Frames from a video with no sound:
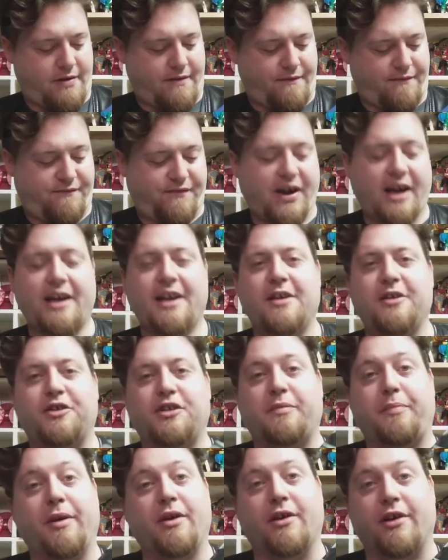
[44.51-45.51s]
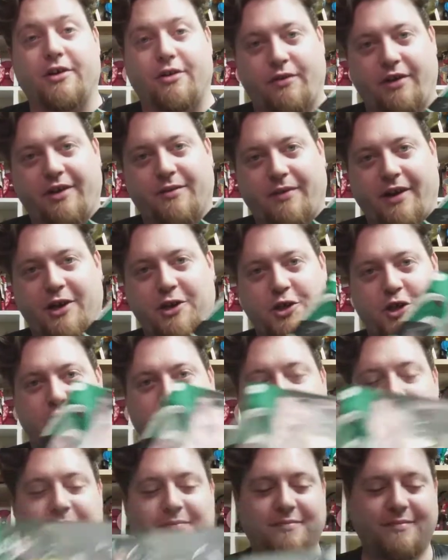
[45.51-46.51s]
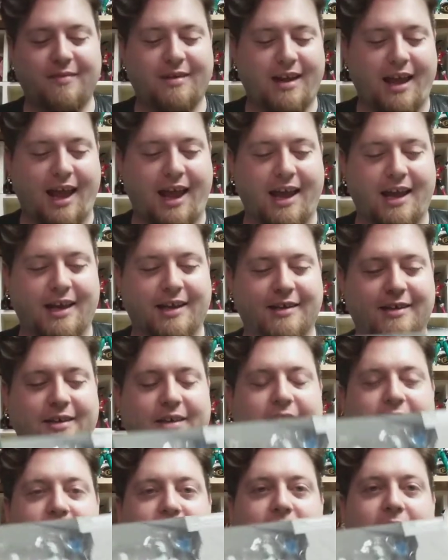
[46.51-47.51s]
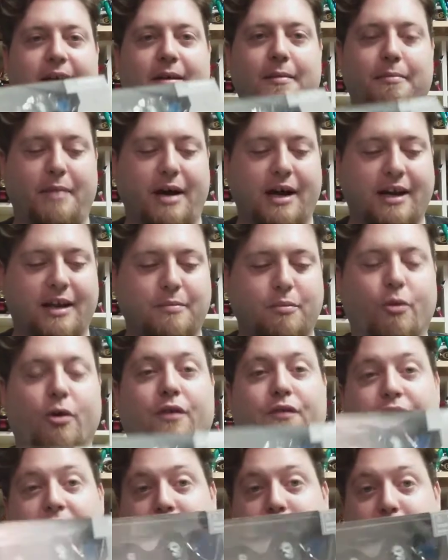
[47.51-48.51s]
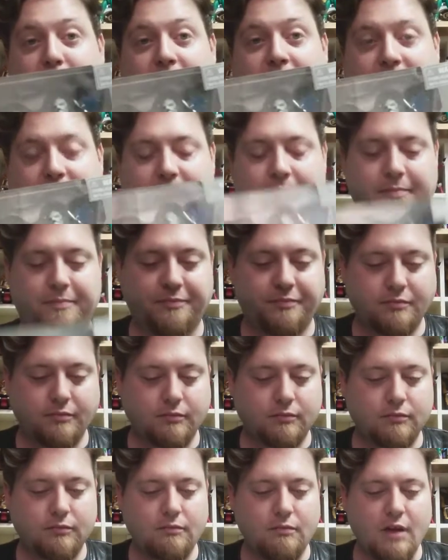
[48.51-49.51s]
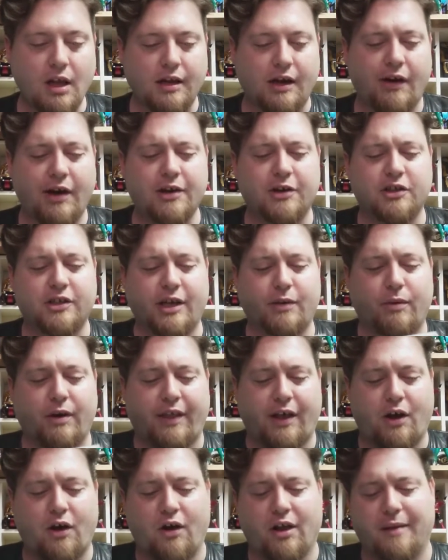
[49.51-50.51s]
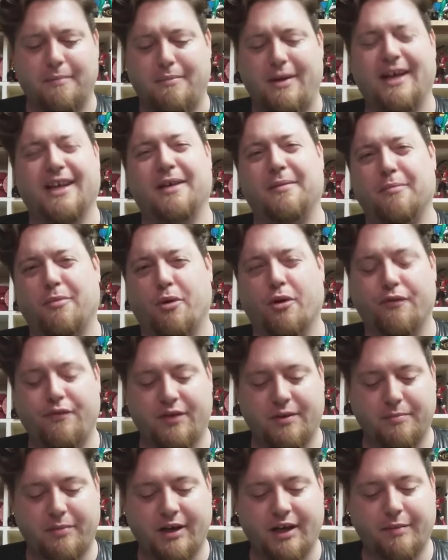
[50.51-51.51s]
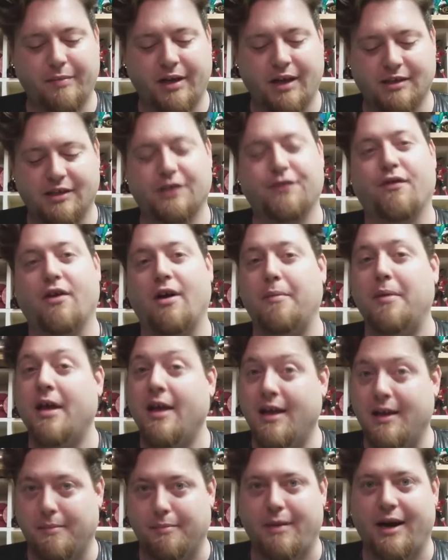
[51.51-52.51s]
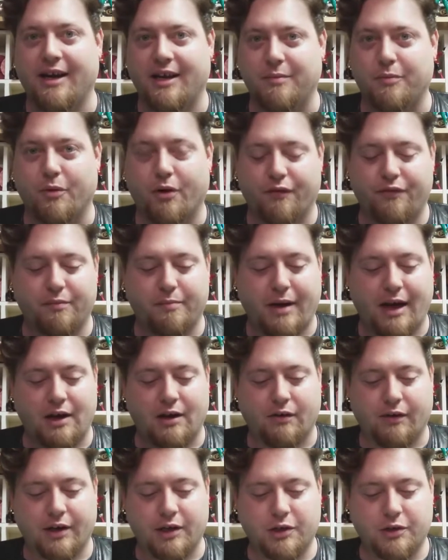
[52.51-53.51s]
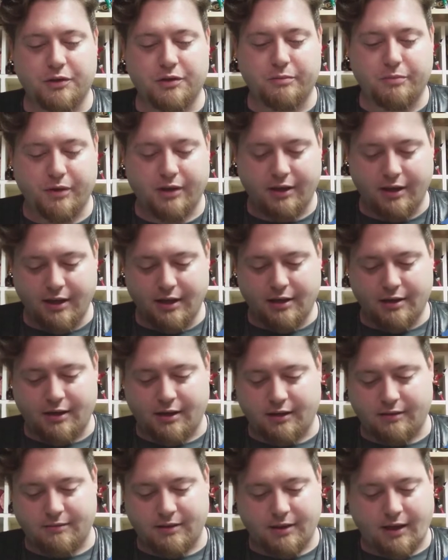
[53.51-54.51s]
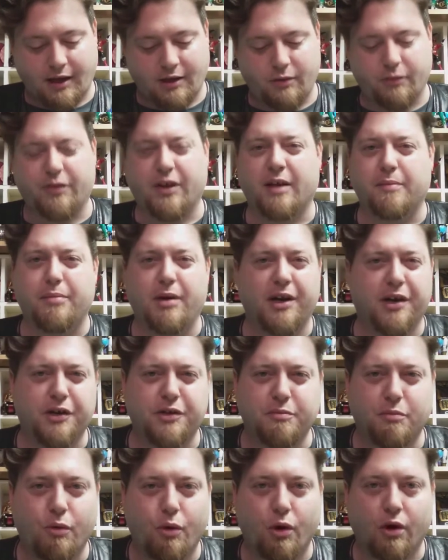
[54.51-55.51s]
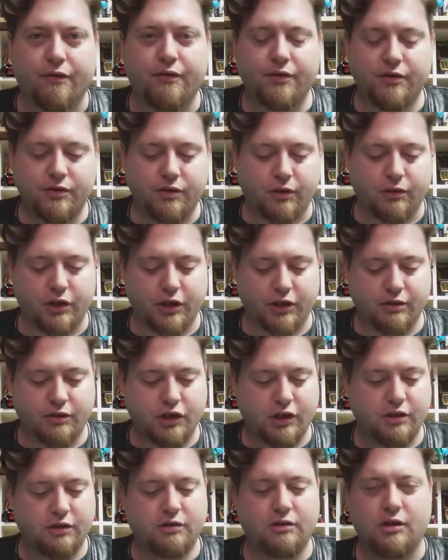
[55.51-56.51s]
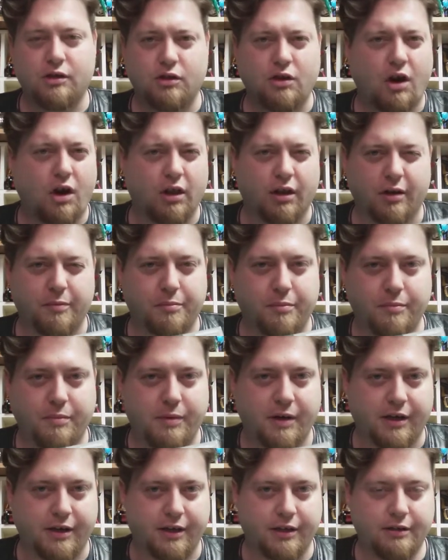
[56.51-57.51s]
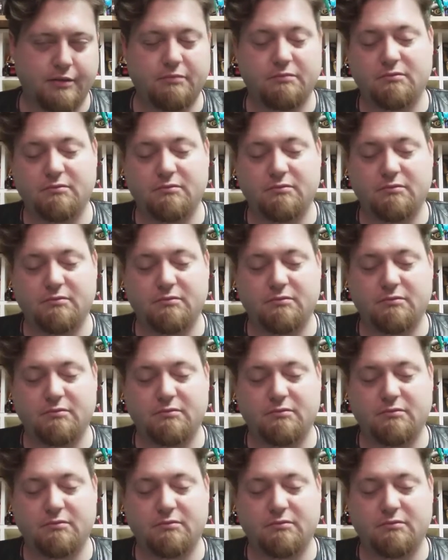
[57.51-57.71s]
Fighting Spirit Green Ranger and Mighty Morphin Putty. Now, I understand why they call it Mighty Morphin Putty, because it's from Mighty Morphin Power Rangers, but I don't think Putty's morph, so just call it a Putty.